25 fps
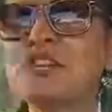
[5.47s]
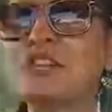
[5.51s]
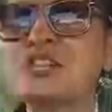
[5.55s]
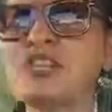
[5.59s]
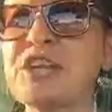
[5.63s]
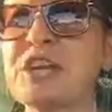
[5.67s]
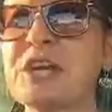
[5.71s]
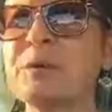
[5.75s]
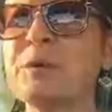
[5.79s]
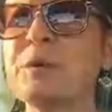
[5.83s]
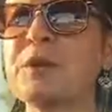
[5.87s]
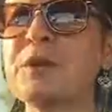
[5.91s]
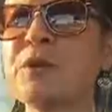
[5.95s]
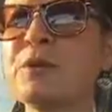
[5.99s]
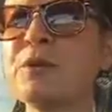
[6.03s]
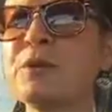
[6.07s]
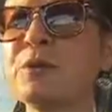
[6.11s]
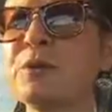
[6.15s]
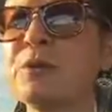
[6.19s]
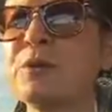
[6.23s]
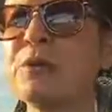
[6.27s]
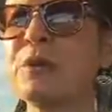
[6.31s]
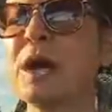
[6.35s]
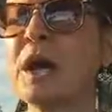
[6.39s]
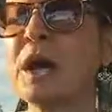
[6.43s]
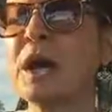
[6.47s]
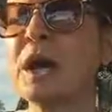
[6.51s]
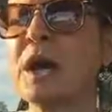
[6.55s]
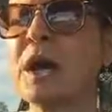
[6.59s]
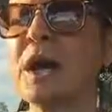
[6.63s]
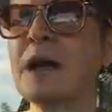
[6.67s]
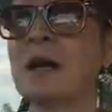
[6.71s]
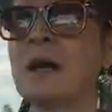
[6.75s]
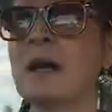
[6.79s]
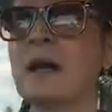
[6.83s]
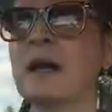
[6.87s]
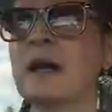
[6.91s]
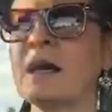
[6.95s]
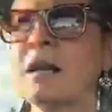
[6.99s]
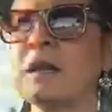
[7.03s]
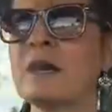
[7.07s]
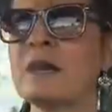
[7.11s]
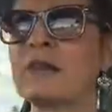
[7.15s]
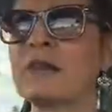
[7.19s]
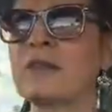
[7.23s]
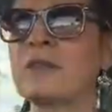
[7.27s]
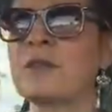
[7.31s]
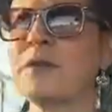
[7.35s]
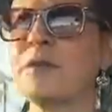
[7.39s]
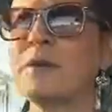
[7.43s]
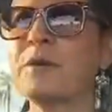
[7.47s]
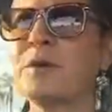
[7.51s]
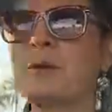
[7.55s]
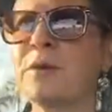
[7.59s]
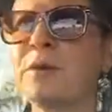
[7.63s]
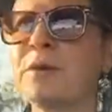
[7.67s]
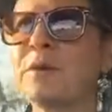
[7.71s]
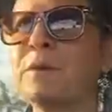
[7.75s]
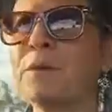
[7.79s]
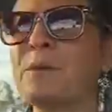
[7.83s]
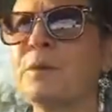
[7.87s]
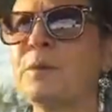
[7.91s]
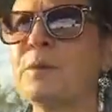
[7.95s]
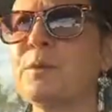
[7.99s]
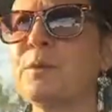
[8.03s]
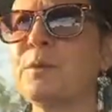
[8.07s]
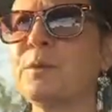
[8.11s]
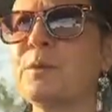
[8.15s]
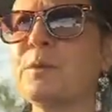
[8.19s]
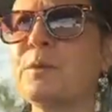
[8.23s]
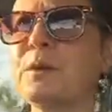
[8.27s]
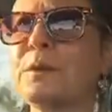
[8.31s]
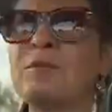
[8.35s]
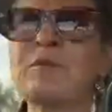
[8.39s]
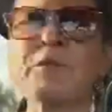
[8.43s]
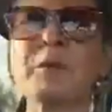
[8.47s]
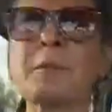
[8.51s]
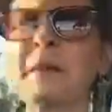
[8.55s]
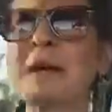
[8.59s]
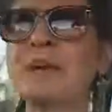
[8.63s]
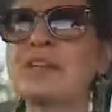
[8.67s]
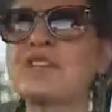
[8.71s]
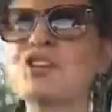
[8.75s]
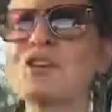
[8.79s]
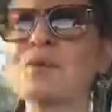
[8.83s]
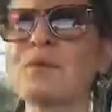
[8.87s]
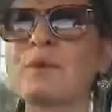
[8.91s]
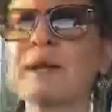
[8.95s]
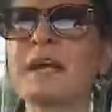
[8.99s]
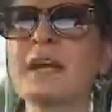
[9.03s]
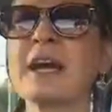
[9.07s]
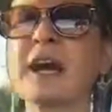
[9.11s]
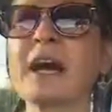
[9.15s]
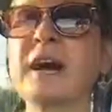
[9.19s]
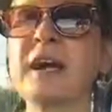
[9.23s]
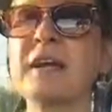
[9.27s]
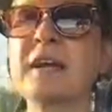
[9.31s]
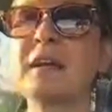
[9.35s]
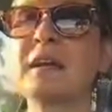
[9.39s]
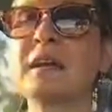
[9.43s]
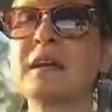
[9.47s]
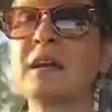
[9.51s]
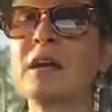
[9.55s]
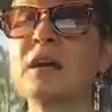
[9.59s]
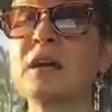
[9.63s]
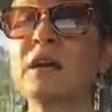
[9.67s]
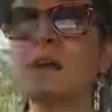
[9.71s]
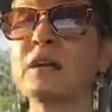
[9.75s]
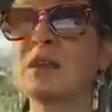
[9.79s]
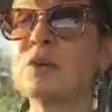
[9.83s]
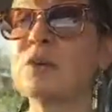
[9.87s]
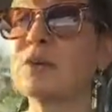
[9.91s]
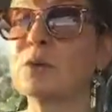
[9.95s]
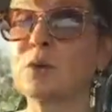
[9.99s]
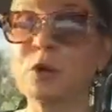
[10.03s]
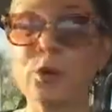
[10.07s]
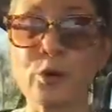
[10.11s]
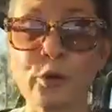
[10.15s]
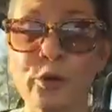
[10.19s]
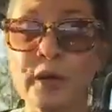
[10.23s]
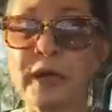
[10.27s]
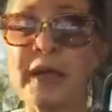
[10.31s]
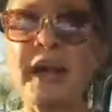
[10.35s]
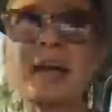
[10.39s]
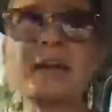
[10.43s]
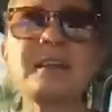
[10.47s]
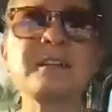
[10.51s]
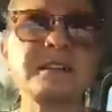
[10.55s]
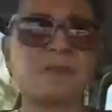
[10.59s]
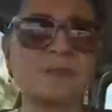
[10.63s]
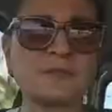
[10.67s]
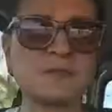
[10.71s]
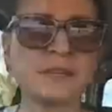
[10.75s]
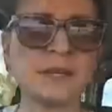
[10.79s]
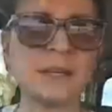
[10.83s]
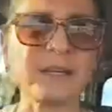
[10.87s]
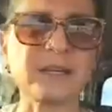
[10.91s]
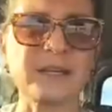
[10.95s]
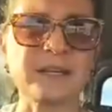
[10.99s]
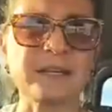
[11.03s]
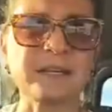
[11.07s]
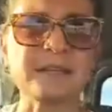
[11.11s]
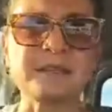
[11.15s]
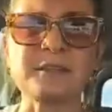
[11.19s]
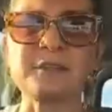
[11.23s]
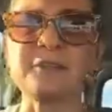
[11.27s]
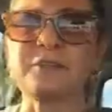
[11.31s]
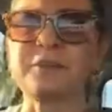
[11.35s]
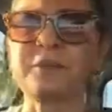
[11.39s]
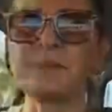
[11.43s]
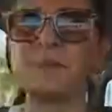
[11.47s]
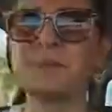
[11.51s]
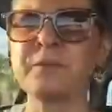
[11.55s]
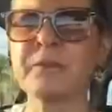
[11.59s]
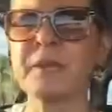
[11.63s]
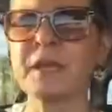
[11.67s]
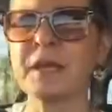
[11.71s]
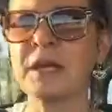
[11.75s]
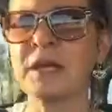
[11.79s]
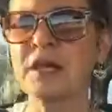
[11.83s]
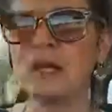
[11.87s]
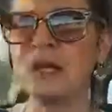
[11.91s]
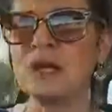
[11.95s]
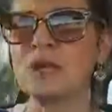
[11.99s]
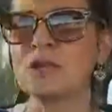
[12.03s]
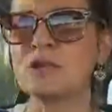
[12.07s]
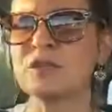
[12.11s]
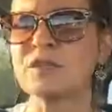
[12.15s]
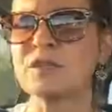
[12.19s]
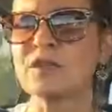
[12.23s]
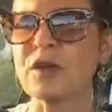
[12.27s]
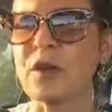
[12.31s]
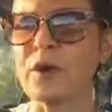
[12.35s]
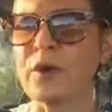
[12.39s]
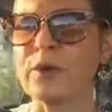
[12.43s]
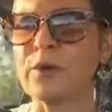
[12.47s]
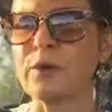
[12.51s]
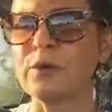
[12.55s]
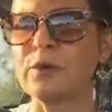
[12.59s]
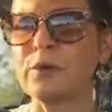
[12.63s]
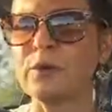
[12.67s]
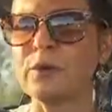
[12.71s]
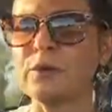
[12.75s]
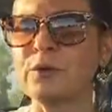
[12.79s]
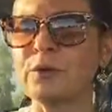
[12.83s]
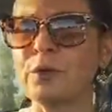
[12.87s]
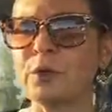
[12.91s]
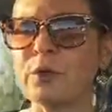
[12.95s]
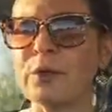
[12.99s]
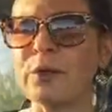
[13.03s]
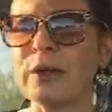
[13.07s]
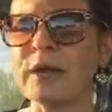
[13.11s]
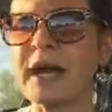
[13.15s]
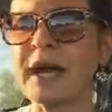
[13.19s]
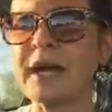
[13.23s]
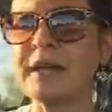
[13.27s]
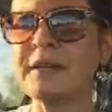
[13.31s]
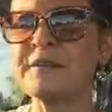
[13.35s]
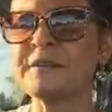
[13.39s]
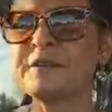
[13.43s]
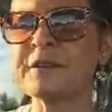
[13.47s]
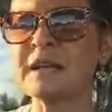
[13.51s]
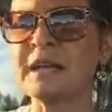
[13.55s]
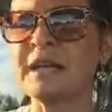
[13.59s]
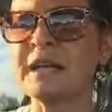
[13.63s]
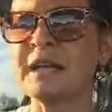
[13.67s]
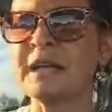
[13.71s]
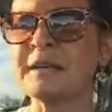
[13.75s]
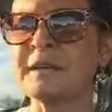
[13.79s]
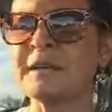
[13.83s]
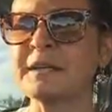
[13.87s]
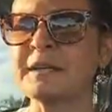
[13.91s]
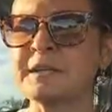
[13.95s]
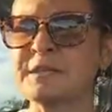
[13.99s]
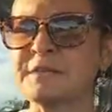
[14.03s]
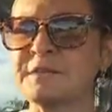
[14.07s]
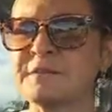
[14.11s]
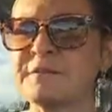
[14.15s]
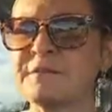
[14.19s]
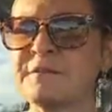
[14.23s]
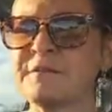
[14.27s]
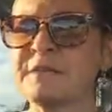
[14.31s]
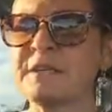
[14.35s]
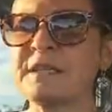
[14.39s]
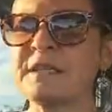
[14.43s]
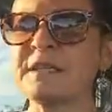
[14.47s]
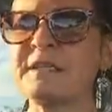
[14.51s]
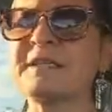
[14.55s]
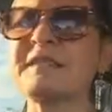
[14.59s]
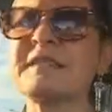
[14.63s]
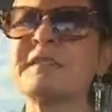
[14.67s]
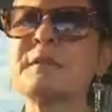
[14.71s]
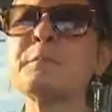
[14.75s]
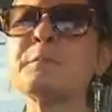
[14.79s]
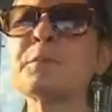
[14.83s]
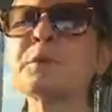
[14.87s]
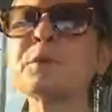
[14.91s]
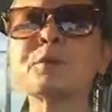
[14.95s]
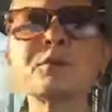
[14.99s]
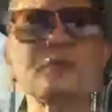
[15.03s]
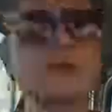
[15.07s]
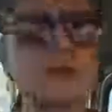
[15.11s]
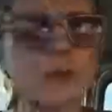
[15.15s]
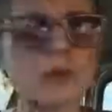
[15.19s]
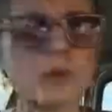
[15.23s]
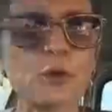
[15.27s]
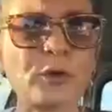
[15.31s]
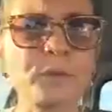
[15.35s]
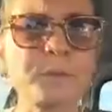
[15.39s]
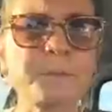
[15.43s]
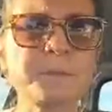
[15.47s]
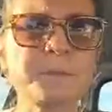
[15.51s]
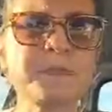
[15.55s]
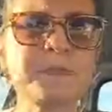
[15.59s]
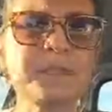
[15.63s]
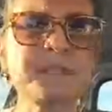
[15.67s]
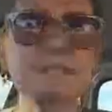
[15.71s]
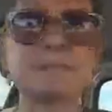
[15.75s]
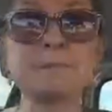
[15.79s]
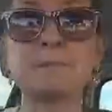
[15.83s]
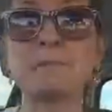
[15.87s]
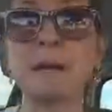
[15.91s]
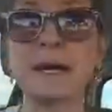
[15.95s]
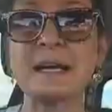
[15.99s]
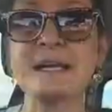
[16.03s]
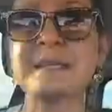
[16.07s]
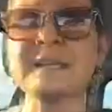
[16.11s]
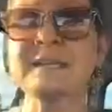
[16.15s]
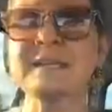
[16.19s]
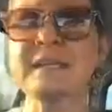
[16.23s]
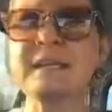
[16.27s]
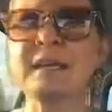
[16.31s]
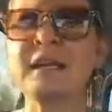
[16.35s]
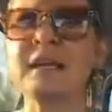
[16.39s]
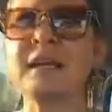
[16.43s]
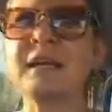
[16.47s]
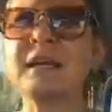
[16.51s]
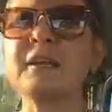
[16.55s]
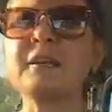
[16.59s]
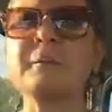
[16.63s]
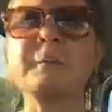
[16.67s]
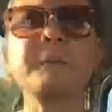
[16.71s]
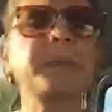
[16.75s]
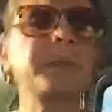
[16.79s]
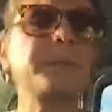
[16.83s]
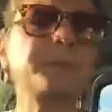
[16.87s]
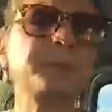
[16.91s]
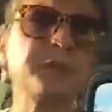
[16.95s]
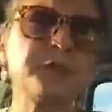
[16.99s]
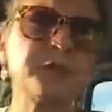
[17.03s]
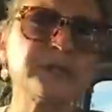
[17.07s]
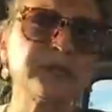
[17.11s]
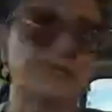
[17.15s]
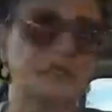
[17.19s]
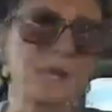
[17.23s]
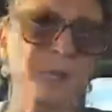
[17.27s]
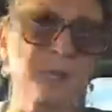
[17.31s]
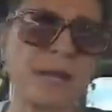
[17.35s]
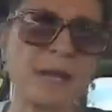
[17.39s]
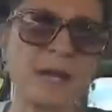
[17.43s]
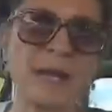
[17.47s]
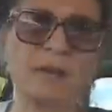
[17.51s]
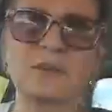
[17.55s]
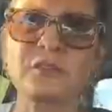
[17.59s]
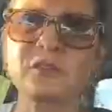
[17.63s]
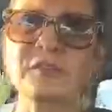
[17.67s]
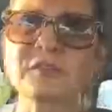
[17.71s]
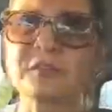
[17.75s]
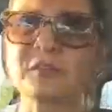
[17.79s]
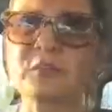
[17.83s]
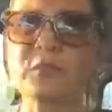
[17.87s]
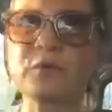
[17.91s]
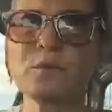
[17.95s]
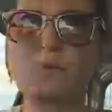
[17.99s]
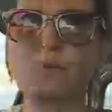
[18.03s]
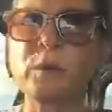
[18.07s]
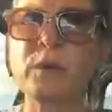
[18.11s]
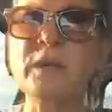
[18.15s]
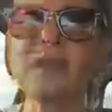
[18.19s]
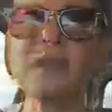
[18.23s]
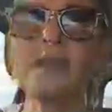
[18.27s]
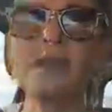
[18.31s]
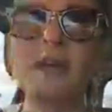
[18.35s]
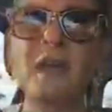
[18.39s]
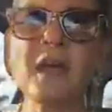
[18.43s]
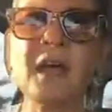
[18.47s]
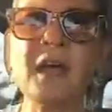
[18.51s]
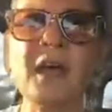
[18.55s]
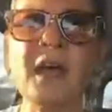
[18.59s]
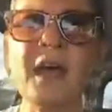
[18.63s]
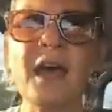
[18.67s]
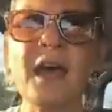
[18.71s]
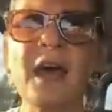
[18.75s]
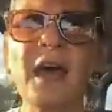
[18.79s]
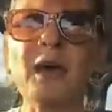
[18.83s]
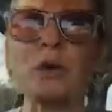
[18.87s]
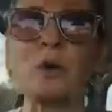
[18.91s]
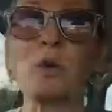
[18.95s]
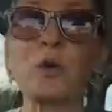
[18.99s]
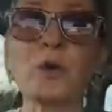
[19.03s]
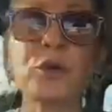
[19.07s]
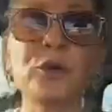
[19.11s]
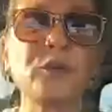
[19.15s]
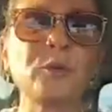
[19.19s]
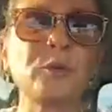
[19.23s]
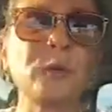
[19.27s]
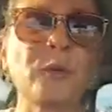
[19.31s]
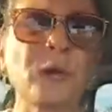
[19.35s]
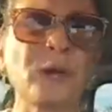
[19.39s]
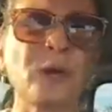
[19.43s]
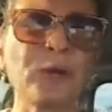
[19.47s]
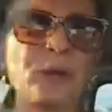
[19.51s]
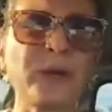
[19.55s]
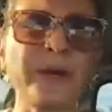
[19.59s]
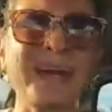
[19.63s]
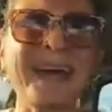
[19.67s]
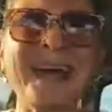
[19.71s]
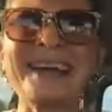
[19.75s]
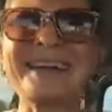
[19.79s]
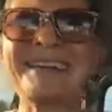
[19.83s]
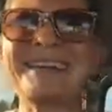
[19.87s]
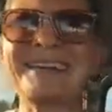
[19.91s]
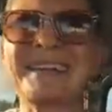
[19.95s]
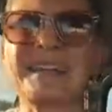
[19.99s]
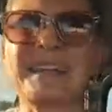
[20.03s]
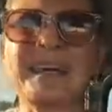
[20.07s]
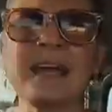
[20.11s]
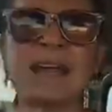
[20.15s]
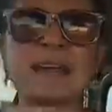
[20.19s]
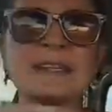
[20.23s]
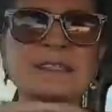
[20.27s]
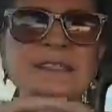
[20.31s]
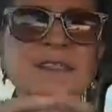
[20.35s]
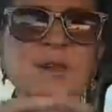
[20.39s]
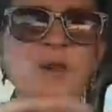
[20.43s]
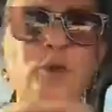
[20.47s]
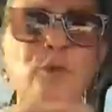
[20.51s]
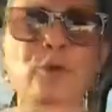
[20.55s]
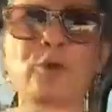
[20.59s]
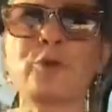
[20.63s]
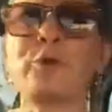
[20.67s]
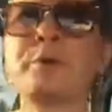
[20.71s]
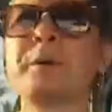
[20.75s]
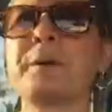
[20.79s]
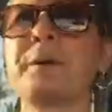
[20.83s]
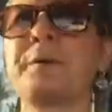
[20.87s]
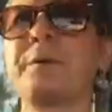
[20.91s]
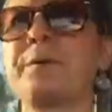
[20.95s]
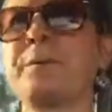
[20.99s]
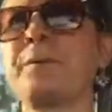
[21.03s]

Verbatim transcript: to share with you the information regarding uh, your creative collective. So, your creative collective, in simple terms, is basically the people you surround yourself with and what you are creating as a group.